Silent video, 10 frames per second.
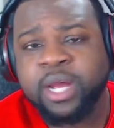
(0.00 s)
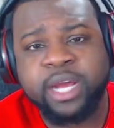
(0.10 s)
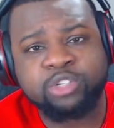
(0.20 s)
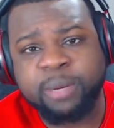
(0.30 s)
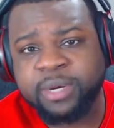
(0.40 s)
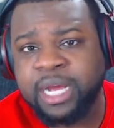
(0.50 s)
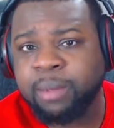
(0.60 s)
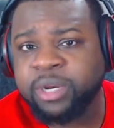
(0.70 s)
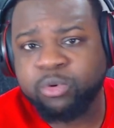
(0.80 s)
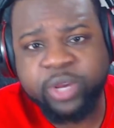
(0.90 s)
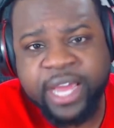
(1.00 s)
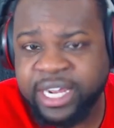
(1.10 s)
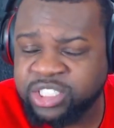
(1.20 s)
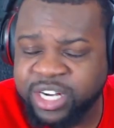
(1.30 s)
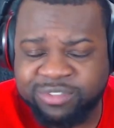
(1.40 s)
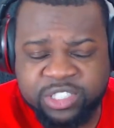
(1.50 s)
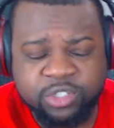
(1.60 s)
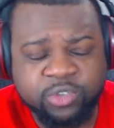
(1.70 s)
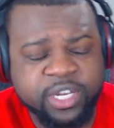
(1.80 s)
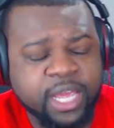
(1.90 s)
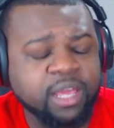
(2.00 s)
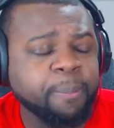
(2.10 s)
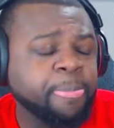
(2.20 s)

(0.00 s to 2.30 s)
I drop a comedy reaction every single day.